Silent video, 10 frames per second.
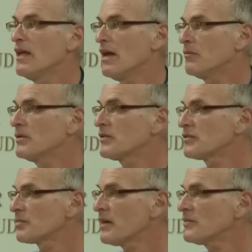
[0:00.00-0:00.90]
and would
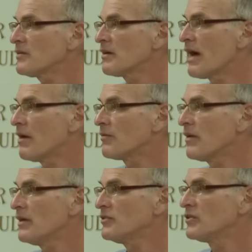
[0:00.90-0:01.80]
express their
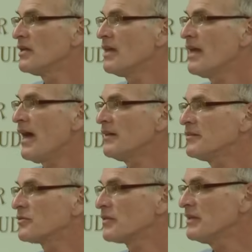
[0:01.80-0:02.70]
outrage at
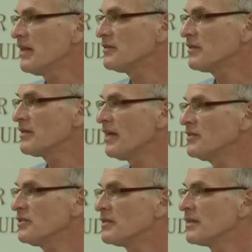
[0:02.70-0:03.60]
its
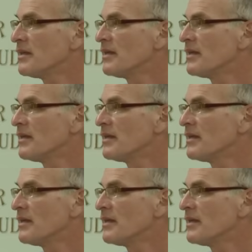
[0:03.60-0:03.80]
redesignation.